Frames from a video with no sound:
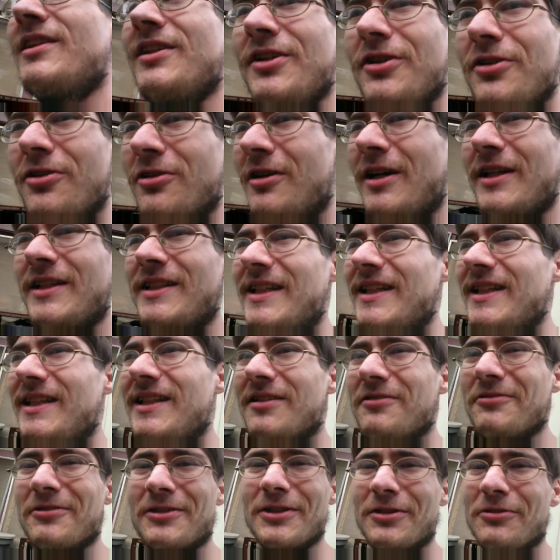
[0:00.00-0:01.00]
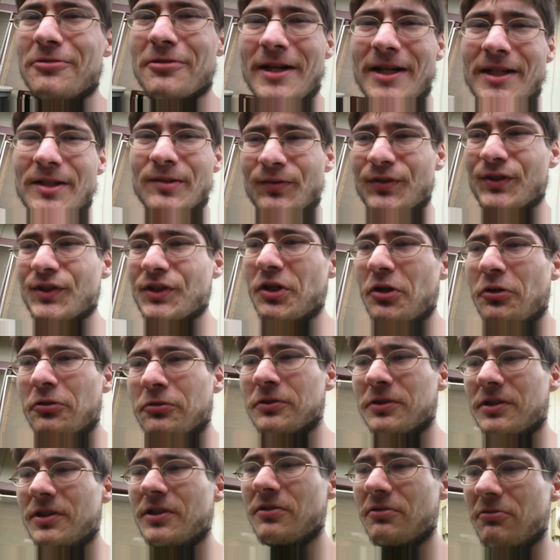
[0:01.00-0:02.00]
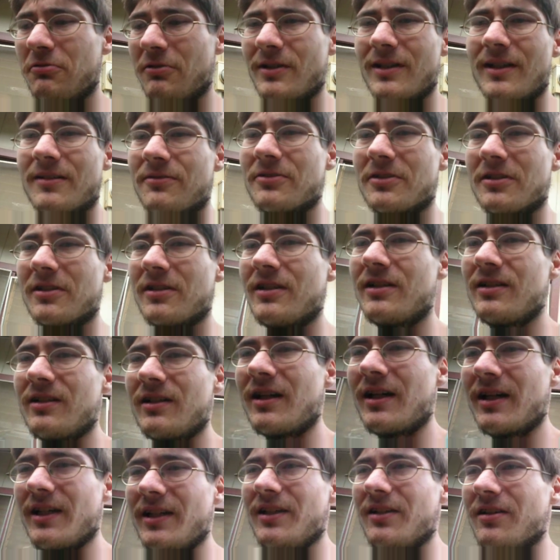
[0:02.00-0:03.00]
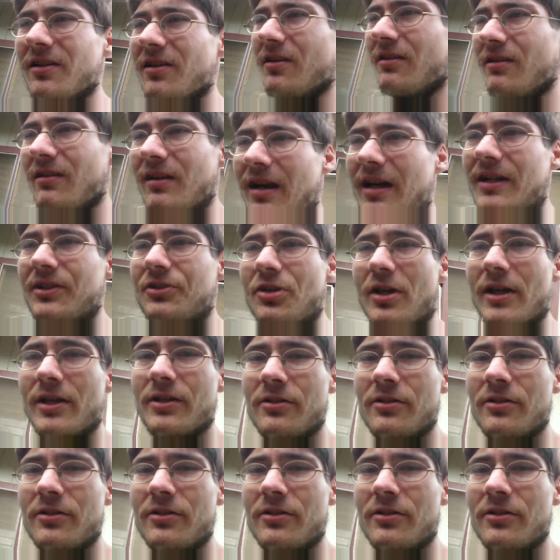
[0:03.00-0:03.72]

you know, I take it with a grain of salt, whatever I hear, or I try